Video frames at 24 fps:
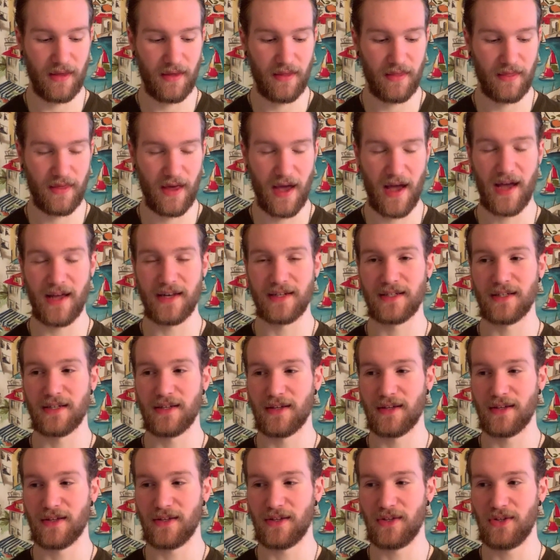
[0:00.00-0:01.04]
that
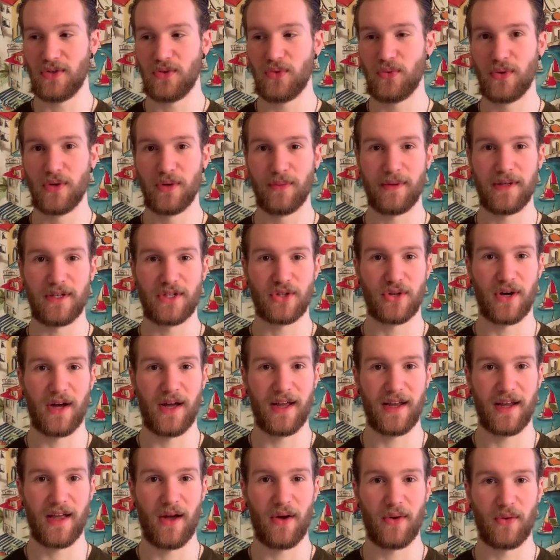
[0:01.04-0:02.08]
you will be
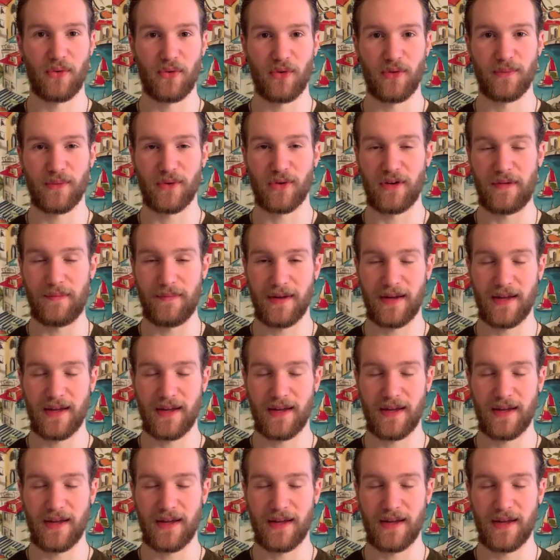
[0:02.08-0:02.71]
trying out Groom Cream,